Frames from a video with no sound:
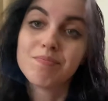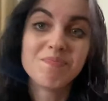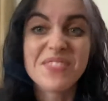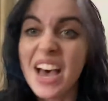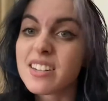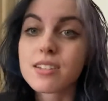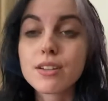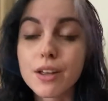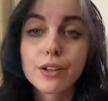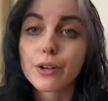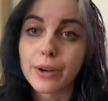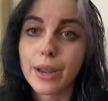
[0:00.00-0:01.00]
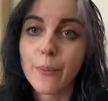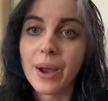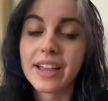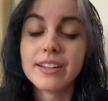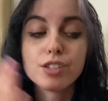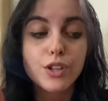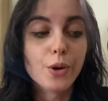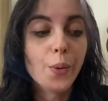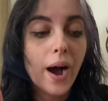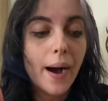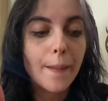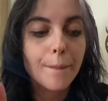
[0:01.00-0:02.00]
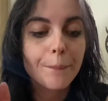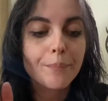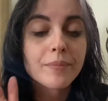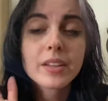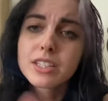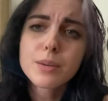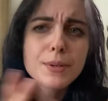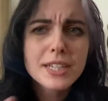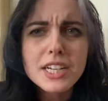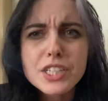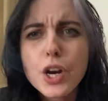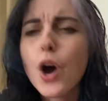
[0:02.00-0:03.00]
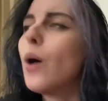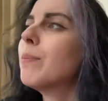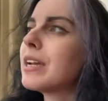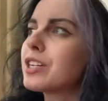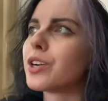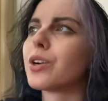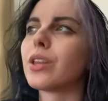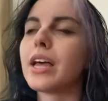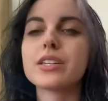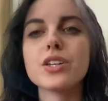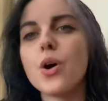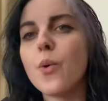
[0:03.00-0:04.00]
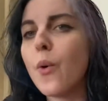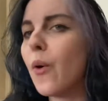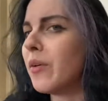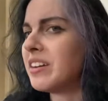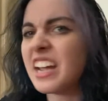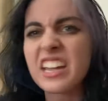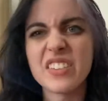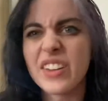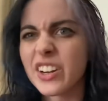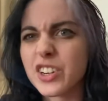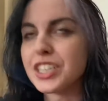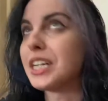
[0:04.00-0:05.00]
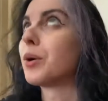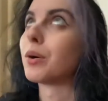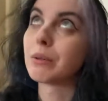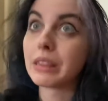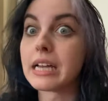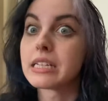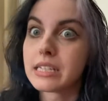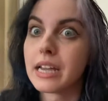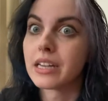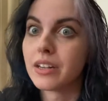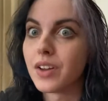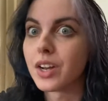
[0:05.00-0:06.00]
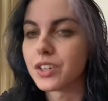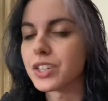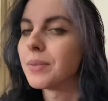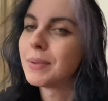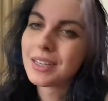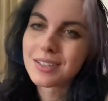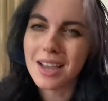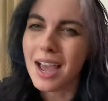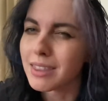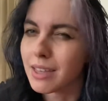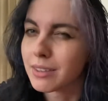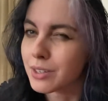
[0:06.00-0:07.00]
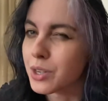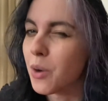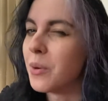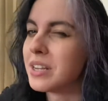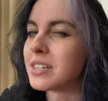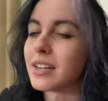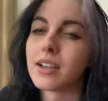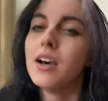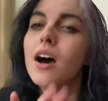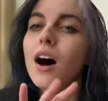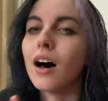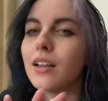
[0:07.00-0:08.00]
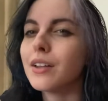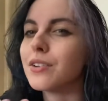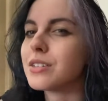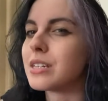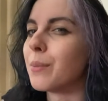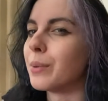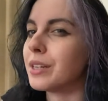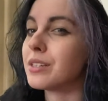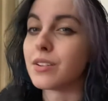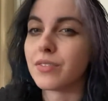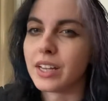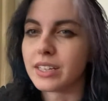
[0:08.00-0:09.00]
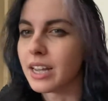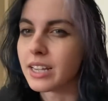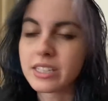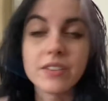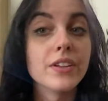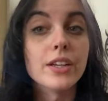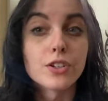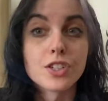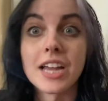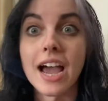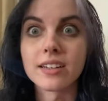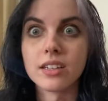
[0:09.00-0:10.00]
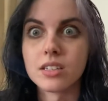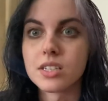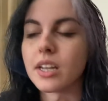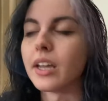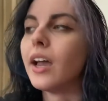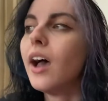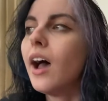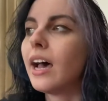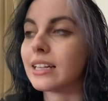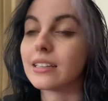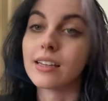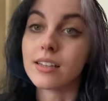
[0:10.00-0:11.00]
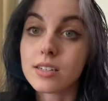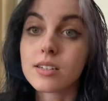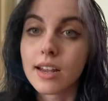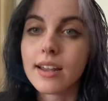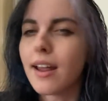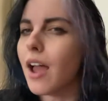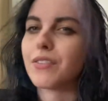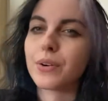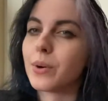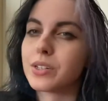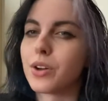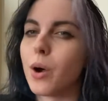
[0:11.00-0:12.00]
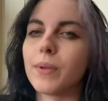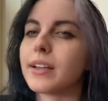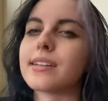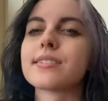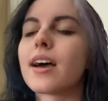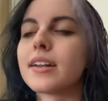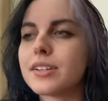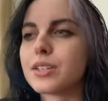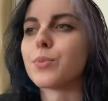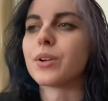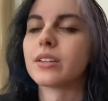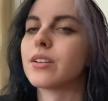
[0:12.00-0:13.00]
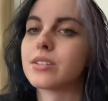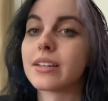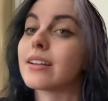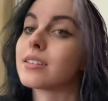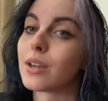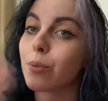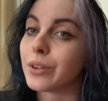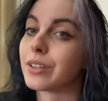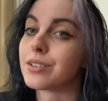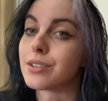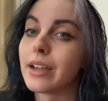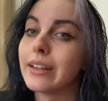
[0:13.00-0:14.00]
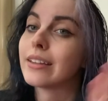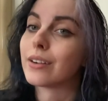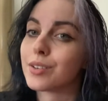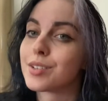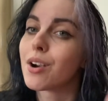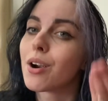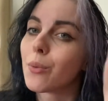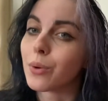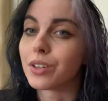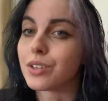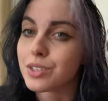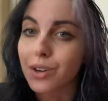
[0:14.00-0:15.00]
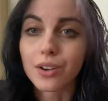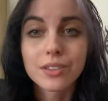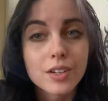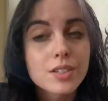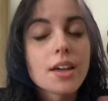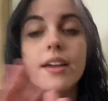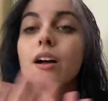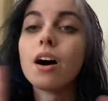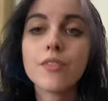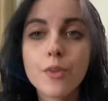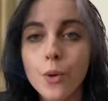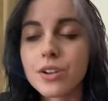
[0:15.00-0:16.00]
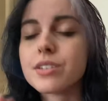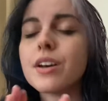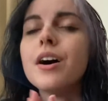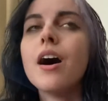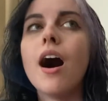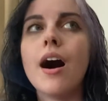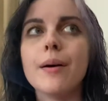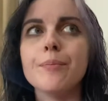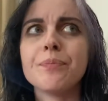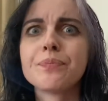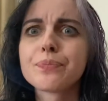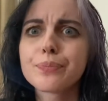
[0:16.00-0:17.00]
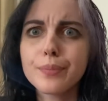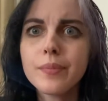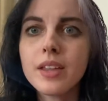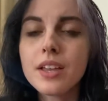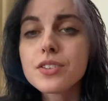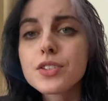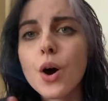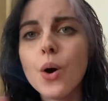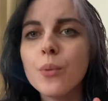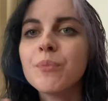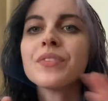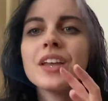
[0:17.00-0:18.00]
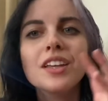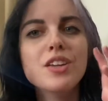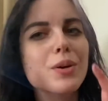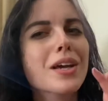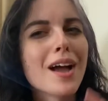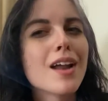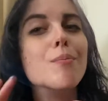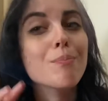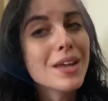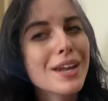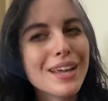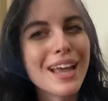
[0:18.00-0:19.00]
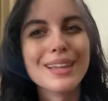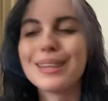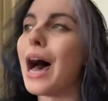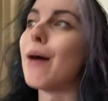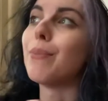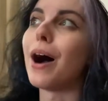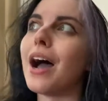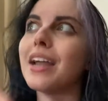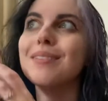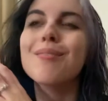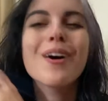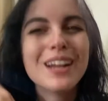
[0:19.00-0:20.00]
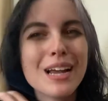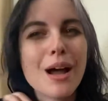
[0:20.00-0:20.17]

that's another great way to um, to protect your home. Make sure like no negative energy or less negative energy because I think there's always like a little semblance of like negativity or stagnancy at least in everyone's home. Like it's kind of just one of those things. Like where there's light, there is dark. Where there's dark, there's light. Of course. Um, so you can kind of mitigate that by putting